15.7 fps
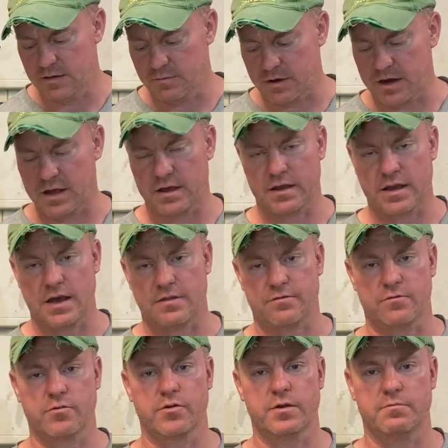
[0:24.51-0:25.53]
But I got
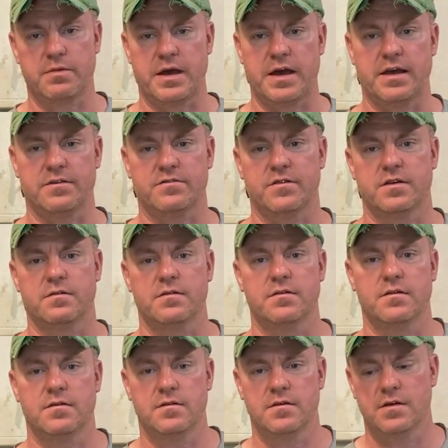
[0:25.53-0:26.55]
through it, passed it,
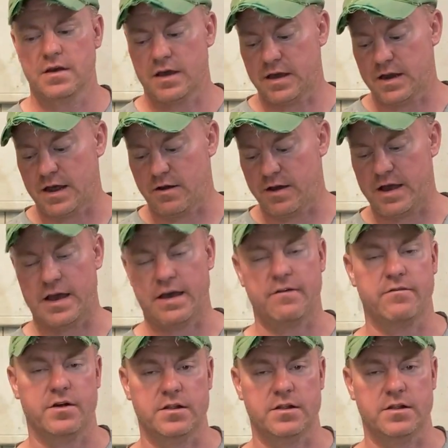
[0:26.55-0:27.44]
and now I have